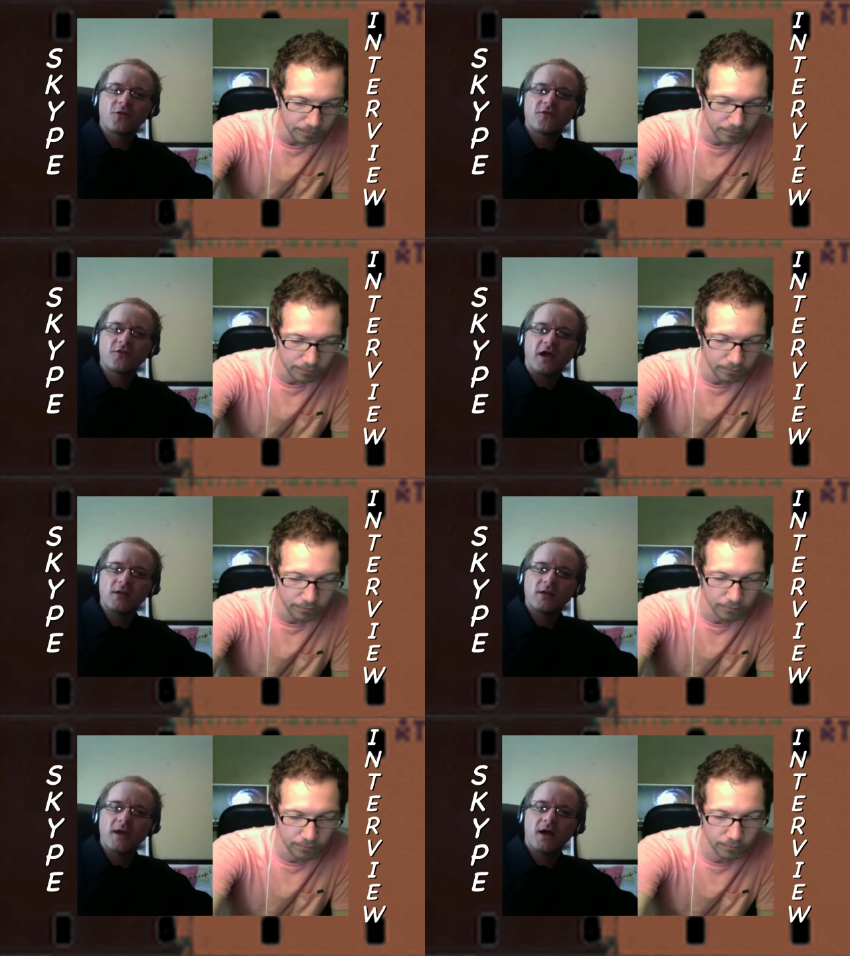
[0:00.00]
Speaker 1: excited
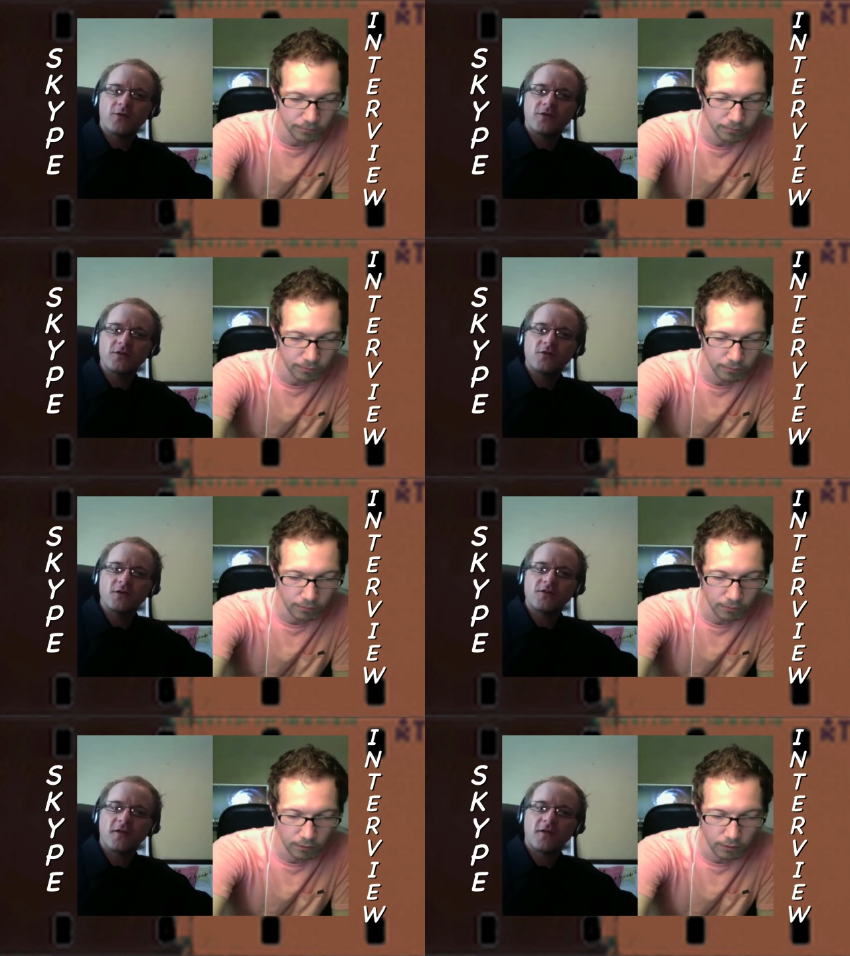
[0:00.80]
about that you
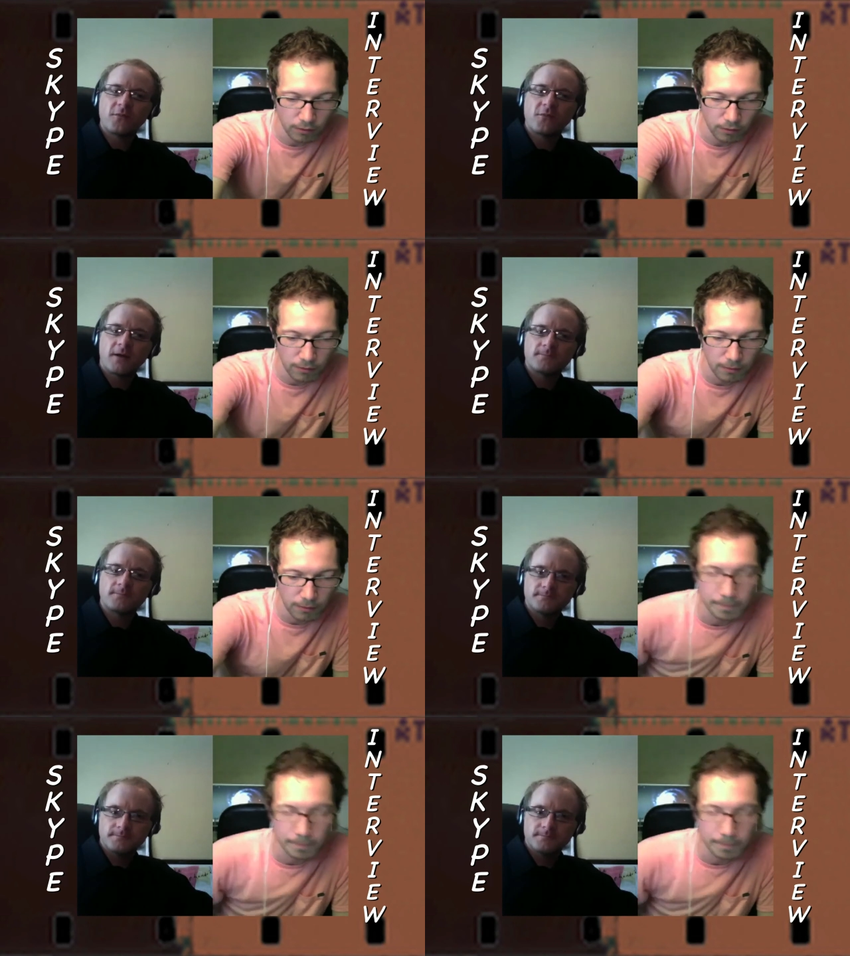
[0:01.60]
can tell us about?